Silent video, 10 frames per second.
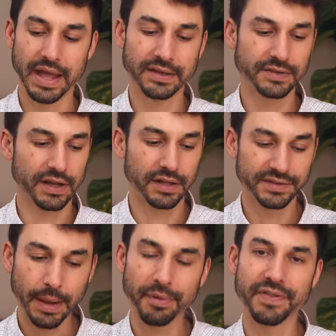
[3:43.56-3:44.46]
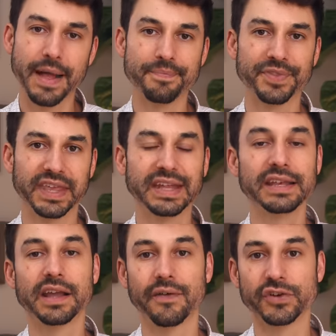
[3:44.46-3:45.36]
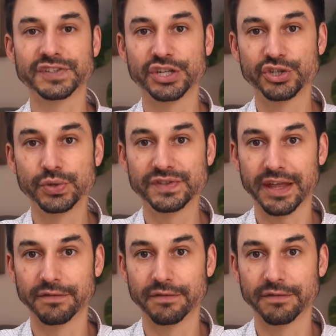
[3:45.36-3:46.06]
And on top of that, the kidney governs issues that